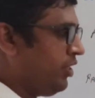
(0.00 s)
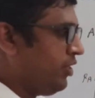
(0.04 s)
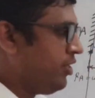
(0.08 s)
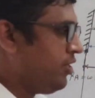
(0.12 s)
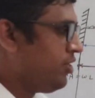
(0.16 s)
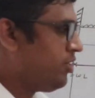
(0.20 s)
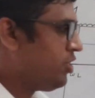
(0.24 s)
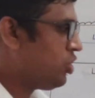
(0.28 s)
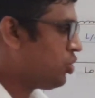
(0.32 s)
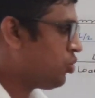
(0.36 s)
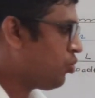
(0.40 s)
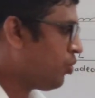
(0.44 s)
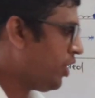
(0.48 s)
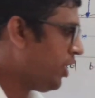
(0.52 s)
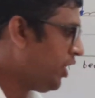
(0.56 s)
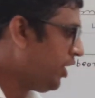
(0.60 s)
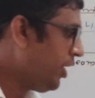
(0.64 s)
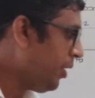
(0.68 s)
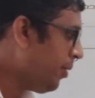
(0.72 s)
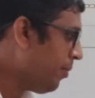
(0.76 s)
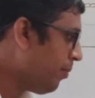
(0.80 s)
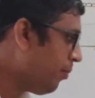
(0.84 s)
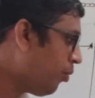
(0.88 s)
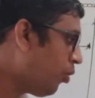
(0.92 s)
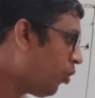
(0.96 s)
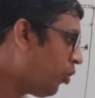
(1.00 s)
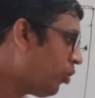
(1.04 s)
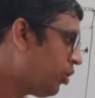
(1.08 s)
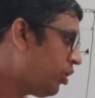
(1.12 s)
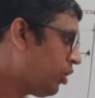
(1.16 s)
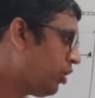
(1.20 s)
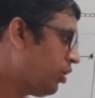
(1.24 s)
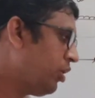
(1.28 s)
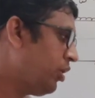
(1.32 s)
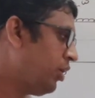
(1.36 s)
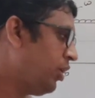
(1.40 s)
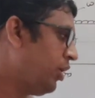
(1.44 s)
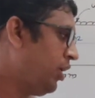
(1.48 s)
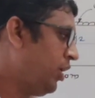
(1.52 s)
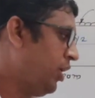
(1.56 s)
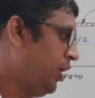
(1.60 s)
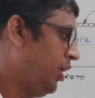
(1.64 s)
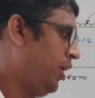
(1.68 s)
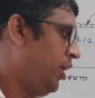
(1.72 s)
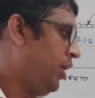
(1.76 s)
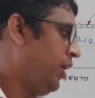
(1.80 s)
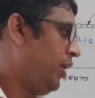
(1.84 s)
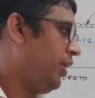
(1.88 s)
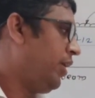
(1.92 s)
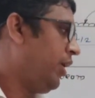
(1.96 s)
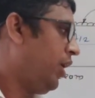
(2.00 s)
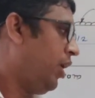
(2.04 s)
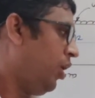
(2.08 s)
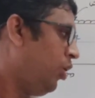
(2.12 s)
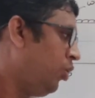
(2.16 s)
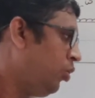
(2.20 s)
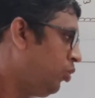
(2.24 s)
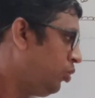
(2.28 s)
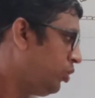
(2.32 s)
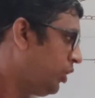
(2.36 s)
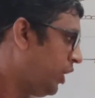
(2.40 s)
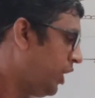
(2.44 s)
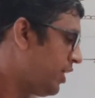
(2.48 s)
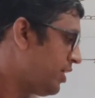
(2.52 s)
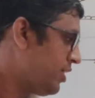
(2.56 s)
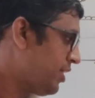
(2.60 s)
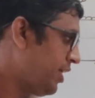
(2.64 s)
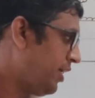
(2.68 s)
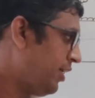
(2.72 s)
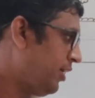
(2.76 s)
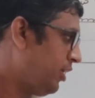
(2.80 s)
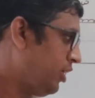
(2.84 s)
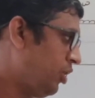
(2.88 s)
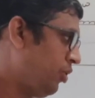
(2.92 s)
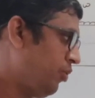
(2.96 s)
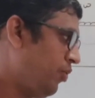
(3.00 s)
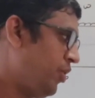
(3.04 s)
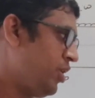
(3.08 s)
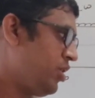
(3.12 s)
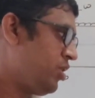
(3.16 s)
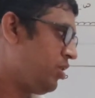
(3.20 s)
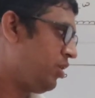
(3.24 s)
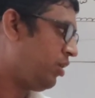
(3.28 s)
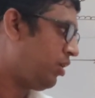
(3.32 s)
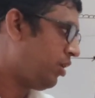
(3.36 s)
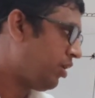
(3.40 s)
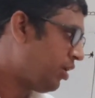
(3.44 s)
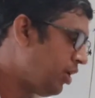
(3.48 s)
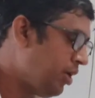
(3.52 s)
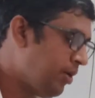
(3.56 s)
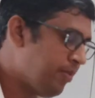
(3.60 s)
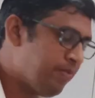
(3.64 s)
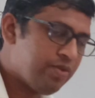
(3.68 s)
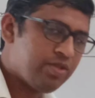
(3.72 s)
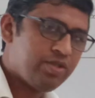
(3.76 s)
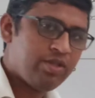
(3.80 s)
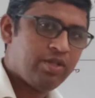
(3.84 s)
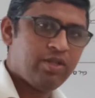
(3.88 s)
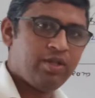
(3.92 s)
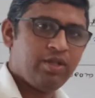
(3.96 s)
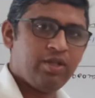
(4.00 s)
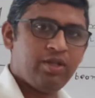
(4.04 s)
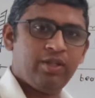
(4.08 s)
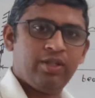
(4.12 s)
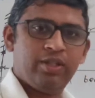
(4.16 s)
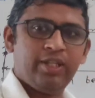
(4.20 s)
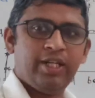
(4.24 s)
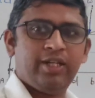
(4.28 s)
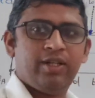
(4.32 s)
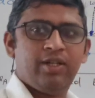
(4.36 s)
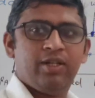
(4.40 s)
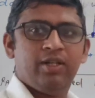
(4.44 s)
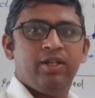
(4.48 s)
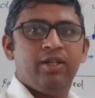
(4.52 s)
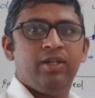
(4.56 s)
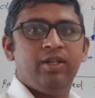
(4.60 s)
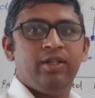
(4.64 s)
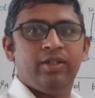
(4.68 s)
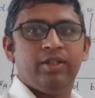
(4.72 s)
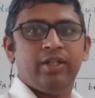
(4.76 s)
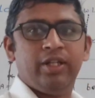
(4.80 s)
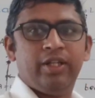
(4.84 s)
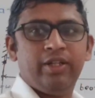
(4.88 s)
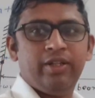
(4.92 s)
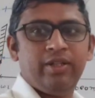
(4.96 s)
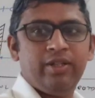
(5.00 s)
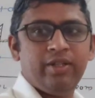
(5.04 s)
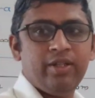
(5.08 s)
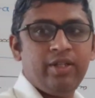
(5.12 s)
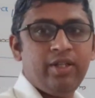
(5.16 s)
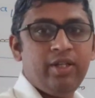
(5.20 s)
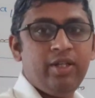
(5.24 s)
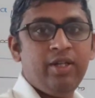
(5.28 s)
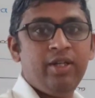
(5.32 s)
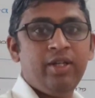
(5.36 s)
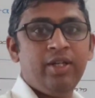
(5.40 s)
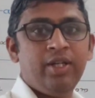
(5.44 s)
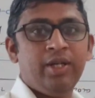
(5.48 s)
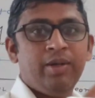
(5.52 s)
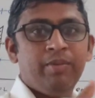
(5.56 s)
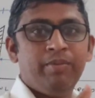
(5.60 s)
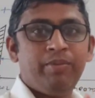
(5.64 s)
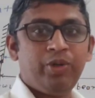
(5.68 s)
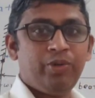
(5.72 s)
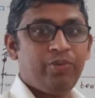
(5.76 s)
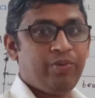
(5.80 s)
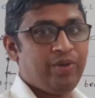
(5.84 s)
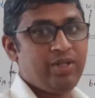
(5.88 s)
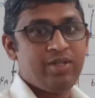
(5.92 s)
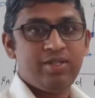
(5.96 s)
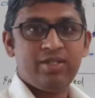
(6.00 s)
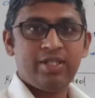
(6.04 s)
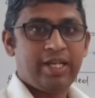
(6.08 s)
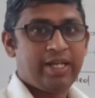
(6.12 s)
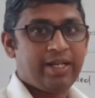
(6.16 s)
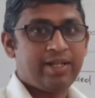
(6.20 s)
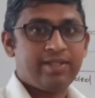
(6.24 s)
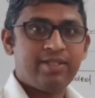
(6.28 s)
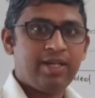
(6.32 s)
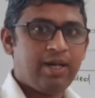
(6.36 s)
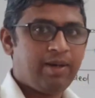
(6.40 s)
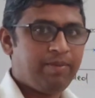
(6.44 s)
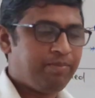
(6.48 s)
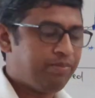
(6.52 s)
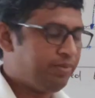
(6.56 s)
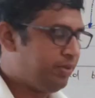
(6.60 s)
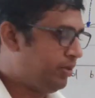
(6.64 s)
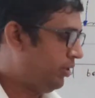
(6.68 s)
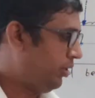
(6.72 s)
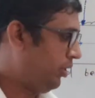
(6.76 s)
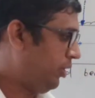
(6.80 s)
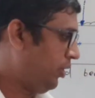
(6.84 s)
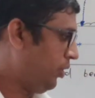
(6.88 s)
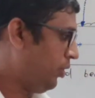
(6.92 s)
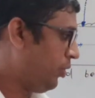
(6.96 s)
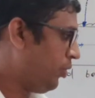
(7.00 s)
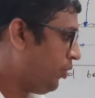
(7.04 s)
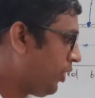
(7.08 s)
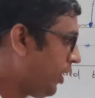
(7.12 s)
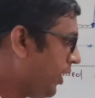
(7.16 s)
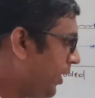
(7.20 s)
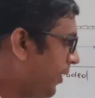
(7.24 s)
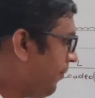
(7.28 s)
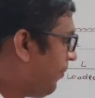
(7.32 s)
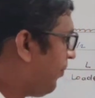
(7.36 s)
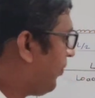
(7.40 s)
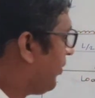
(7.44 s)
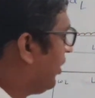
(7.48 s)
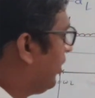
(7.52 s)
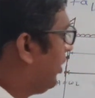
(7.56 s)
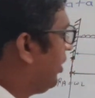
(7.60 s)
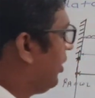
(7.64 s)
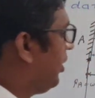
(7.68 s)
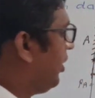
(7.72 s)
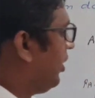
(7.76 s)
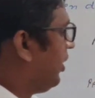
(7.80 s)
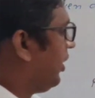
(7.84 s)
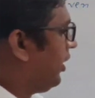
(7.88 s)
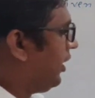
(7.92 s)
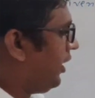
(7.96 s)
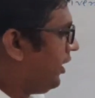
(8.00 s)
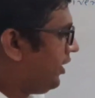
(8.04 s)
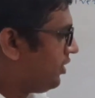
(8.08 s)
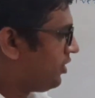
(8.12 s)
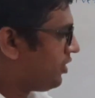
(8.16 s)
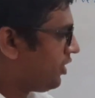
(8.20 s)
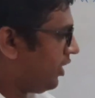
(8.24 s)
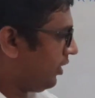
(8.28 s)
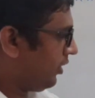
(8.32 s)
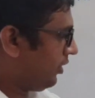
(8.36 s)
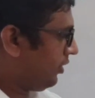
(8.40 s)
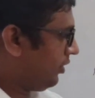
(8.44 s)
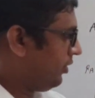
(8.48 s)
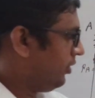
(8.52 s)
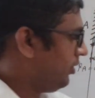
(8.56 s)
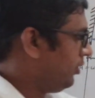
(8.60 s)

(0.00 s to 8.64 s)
This is very important, and how that sign convention comes, that learned in the previous example. Okay, let's start.